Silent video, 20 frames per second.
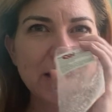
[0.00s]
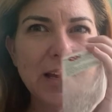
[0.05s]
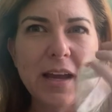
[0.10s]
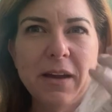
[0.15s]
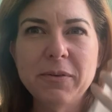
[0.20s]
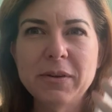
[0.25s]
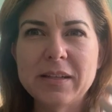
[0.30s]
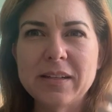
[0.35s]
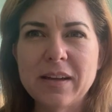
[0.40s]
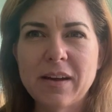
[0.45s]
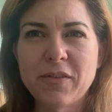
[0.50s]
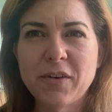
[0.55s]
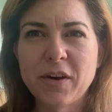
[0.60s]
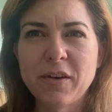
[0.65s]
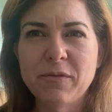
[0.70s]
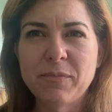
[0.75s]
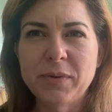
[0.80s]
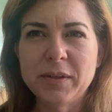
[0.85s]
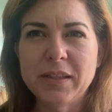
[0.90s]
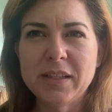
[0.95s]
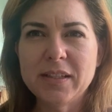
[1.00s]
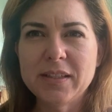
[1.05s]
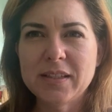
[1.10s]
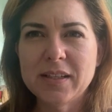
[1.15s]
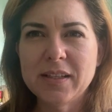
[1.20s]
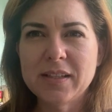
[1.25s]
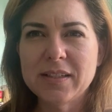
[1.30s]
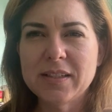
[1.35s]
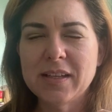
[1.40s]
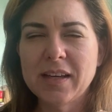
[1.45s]
I would never have put these
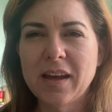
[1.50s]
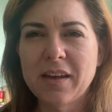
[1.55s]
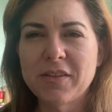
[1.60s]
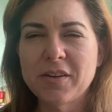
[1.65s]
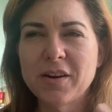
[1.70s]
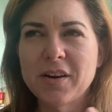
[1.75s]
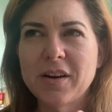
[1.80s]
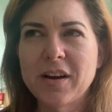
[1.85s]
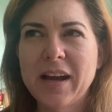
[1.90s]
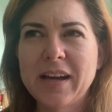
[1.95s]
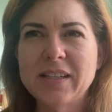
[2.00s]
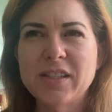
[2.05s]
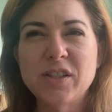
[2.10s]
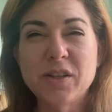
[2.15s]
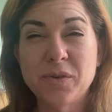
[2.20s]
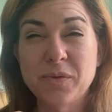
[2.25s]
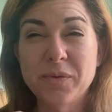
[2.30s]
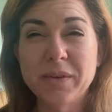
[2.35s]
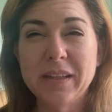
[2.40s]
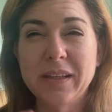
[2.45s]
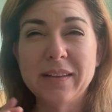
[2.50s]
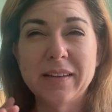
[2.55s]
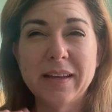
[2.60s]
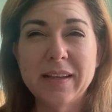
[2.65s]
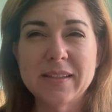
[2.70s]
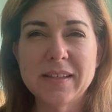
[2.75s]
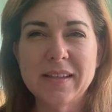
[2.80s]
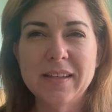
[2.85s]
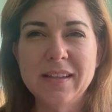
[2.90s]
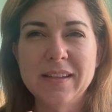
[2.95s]
things together. I don't really
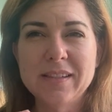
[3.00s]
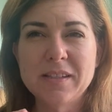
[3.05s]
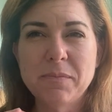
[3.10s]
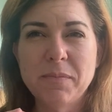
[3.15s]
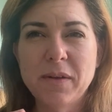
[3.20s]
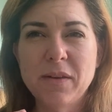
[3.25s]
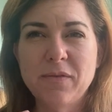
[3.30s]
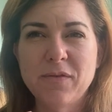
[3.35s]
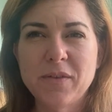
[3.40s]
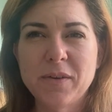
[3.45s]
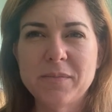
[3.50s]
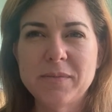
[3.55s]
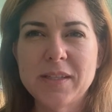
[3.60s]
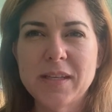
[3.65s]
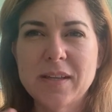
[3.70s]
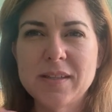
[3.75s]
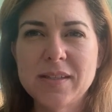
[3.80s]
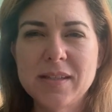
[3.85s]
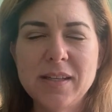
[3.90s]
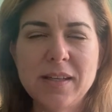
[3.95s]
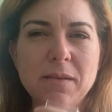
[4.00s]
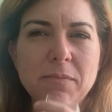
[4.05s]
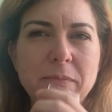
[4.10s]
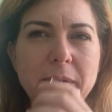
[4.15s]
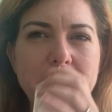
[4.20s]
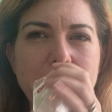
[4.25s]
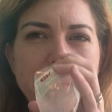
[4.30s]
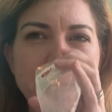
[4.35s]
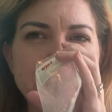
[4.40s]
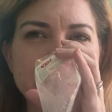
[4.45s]
like Skinny Dippin' from Scentsy,
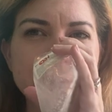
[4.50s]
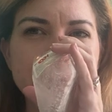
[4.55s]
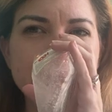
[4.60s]
but